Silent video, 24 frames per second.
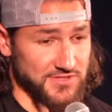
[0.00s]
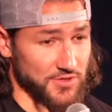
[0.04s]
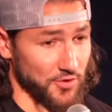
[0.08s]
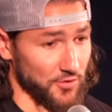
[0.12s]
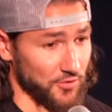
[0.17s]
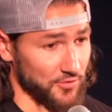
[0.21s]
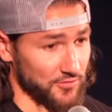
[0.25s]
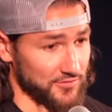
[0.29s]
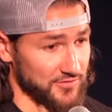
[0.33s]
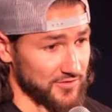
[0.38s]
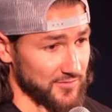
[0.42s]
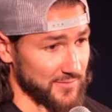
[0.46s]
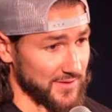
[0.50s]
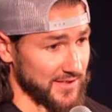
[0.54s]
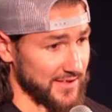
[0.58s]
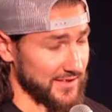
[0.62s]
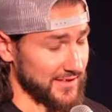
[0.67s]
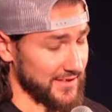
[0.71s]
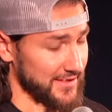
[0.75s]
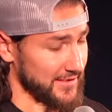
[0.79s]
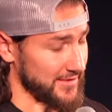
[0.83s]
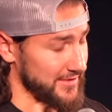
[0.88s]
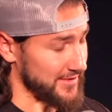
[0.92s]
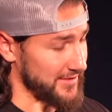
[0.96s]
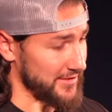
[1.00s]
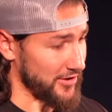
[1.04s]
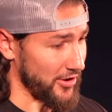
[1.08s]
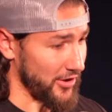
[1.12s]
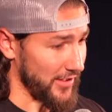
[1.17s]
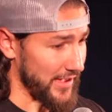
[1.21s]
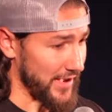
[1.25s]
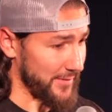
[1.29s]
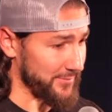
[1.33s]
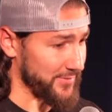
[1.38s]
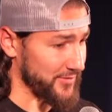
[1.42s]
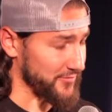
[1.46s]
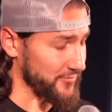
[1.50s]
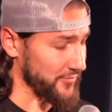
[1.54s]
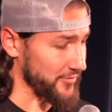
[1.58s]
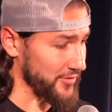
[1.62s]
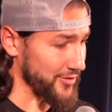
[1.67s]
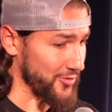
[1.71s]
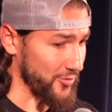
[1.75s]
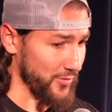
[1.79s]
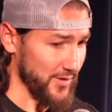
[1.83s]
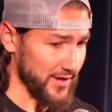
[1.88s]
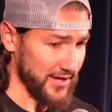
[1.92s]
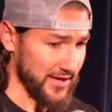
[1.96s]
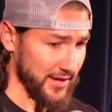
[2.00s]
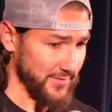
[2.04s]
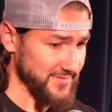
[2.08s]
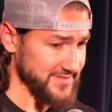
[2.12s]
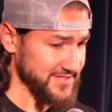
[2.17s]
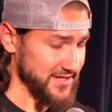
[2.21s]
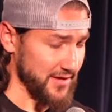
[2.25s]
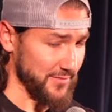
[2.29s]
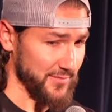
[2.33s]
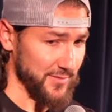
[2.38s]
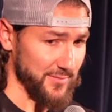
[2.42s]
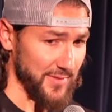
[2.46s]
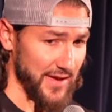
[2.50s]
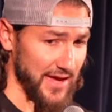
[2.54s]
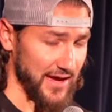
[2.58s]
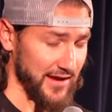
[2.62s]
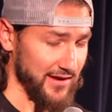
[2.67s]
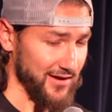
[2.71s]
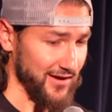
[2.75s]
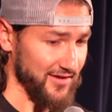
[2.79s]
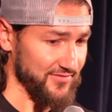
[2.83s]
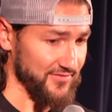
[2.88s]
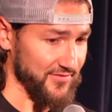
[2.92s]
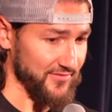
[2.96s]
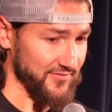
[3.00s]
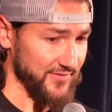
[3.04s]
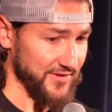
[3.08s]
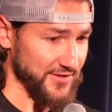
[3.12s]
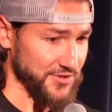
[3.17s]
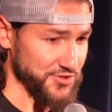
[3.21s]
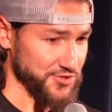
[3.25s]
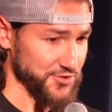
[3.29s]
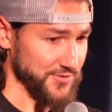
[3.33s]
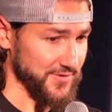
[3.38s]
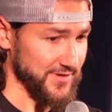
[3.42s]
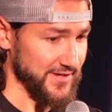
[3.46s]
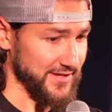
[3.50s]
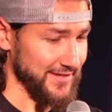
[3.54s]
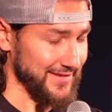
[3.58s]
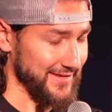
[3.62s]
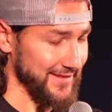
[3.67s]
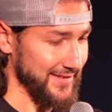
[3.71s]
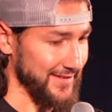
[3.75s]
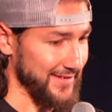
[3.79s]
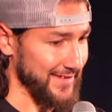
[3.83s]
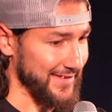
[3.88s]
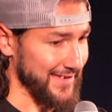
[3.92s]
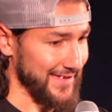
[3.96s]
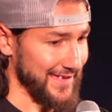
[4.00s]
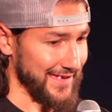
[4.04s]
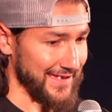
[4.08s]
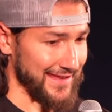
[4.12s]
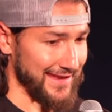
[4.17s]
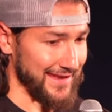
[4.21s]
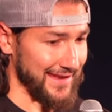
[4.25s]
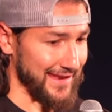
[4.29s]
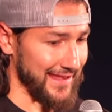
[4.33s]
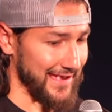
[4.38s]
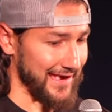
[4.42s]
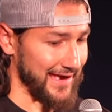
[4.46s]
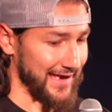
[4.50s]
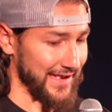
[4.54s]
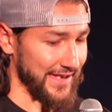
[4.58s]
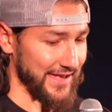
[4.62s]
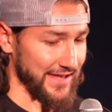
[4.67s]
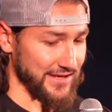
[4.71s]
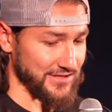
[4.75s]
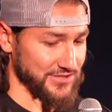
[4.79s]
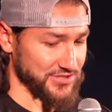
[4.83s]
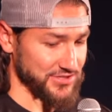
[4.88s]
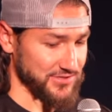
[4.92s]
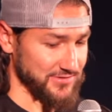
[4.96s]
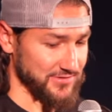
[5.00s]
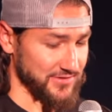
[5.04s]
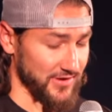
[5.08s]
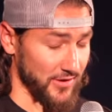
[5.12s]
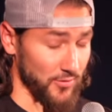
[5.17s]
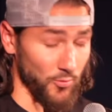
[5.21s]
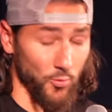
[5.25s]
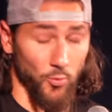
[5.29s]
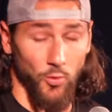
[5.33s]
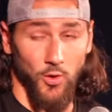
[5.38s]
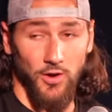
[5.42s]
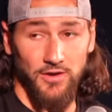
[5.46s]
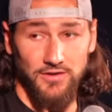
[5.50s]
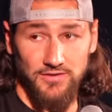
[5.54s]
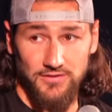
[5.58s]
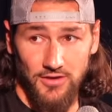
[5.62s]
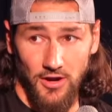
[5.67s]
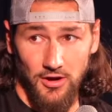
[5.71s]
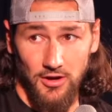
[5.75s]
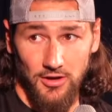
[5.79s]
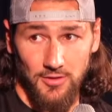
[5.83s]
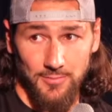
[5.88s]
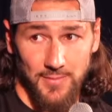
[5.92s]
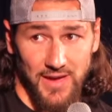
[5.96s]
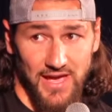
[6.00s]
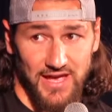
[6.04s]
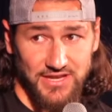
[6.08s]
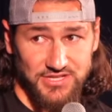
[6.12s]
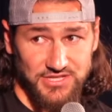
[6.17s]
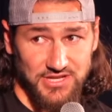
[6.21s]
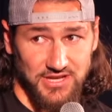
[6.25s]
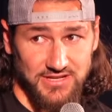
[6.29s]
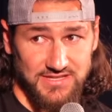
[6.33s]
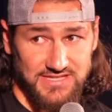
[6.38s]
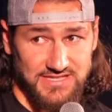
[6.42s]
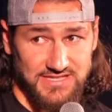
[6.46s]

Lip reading: told to me. It all happened really quick. I was coming back off of injury, and I had done one dark match at a